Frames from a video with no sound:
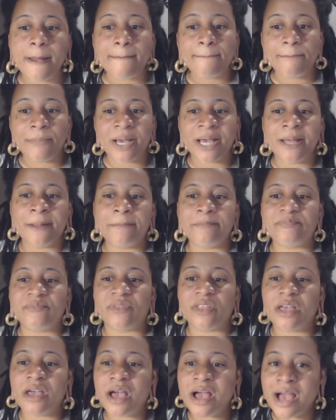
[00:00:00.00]
But
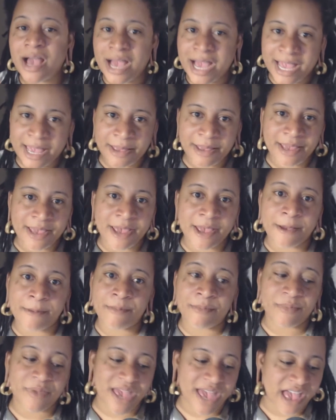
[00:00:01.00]
I
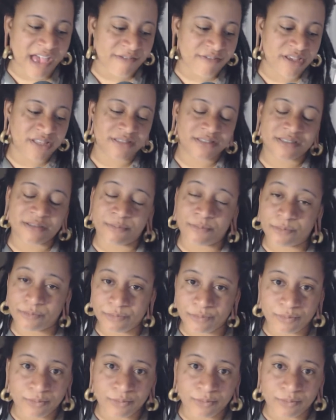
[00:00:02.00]
am having some